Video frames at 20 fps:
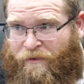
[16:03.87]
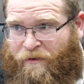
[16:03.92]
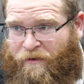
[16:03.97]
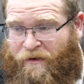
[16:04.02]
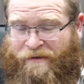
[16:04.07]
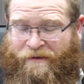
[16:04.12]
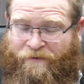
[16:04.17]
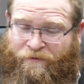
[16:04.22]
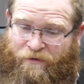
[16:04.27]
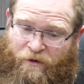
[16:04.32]

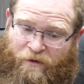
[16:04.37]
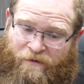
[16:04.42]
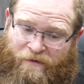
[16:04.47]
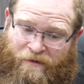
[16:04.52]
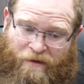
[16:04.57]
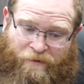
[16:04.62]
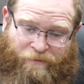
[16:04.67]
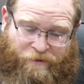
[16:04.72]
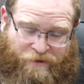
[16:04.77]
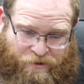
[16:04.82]
Because even though it's a
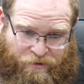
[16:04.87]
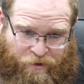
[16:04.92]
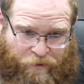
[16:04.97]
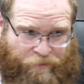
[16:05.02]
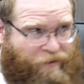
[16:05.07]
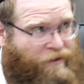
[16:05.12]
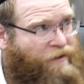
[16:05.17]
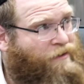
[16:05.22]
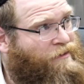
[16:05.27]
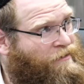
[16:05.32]
little bit
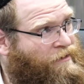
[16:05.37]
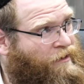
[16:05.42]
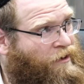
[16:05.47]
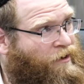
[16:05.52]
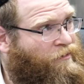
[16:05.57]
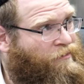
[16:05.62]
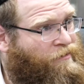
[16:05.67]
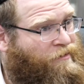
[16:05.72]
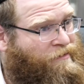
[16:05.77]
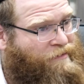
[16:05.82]
trippy,
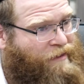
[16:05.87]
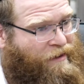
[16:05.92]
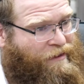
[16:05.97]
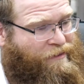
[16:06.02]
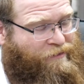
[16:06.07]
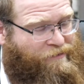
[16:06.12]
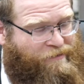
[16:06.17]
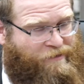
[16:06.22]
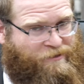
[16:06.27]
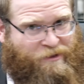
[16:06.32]
because like
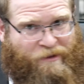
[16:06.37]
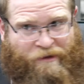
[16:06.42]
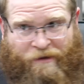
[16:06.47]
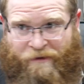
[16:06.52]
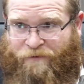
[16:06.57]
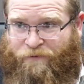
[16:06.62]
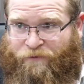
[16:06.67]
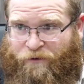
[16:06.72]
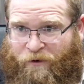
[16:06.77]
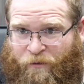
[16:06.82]
there's such a thing
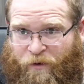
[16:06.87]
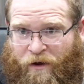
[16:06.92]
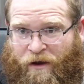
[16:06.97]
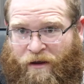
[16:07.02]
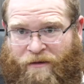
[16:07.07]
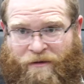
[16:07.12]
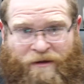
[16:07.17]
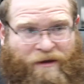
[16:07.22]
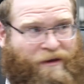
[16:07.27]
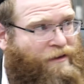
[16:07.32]
as free
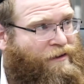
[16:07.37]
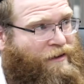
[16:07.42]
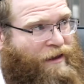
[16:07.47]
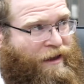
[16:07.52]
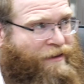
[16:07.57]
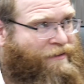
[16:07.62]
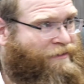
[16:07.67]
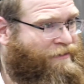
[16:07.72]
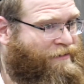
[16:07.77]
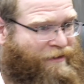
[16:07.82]
will,
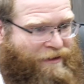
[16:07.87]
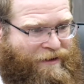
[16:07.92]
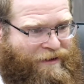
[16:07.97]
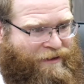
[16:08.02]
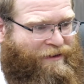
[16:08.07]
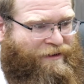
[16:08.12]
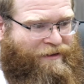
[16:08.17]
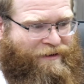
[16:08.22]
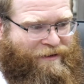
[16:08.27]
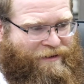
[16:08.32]
and
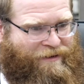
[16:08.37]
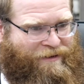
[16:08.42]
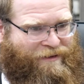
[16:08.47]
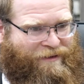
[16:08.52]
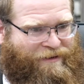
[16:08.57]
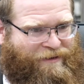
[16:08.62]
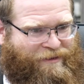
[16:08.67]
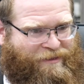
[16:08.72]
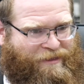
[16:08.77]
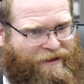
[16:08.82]

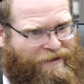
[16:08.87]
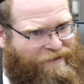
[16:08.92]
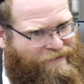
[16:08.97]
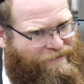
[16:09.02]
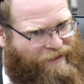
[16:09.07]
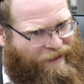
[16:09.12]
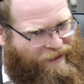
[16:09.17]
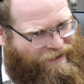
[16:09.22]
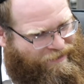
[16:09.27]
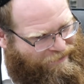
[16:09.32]
things
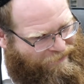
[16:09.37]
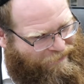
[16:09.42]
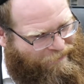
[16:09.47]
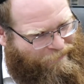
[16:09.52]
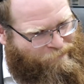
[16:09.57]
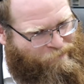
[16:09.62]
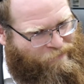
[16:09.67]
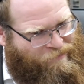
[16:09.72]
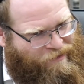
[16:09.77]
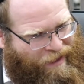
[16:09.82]
that
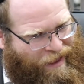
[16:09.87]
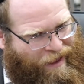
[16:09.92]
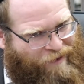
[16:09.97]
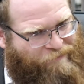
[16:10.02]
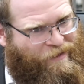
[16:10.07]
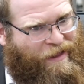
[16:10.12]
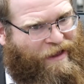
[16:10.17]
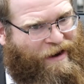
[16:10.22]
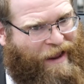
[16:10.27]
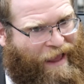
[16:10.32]

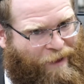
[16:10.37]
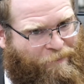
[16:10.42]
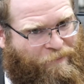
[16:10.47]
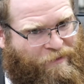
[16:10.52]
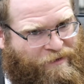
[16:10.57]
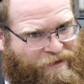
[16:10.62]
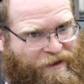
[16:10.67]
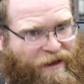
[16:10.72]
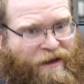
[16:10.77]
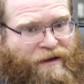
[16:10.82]
have not
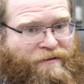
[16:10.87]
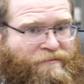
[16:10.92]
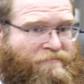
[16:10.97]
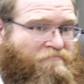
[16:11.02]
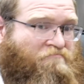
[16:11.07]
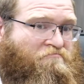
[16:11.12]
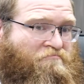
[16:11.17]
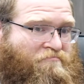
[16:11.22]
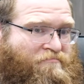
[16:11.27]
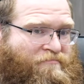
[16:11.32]
happened yet
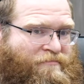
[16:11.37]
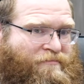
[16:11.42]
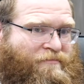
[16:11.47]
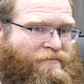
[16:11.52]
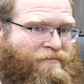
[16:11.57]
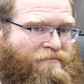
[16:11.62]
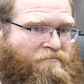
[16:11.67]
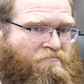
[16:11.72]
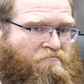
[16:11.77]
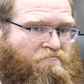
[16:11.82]

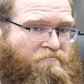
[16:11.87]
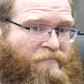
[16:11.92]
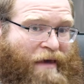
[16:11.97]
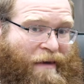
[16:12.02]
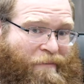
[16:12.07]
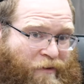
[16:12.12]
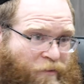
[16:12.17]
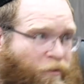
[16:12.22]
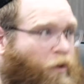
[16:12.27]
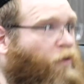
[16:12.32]

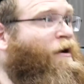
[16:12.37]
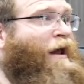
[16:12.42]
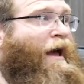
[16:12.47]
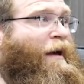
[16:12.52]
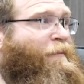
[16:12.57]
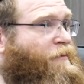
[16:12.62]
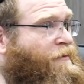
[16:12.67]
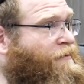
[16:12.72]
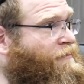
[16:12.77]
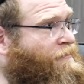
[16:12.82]
maybe won't
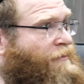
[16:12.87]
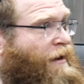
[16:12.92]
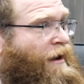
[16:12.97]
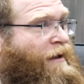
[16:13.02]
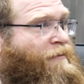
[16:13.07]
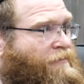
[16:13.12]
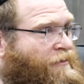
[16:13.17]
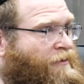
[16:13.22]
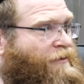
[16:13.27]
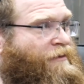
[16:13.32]
happen,
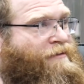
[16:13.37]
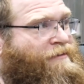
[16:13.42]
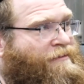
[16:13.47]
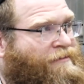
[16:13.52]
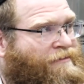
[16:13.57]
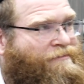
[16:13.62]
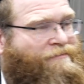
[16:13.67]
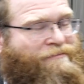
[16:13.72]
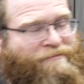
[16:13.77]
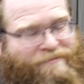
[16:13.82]
right?
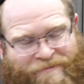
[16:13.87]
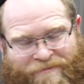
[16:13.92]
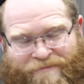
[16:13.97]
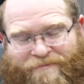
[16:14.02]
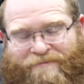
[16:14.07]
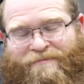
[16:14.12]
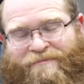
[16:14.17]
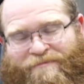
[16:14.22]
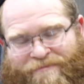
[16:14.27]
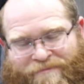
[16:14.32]
Because
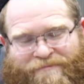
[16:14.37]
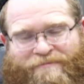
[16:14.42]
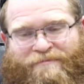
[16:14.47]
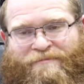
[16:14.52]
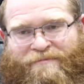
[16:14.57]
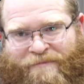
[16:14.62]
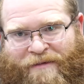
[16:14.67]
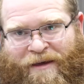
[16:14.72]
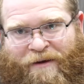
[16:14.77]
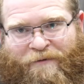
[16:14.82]

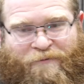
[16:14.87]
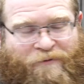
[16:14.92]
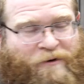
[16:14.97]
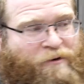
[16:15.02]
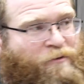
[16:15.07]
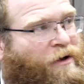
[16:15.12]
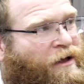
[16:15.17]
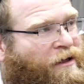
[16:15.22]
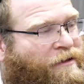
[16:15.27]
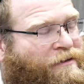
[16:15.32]
you have free
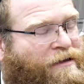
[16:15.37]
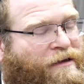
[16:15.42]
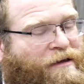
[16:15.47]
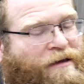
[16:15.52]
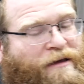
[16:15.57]
will.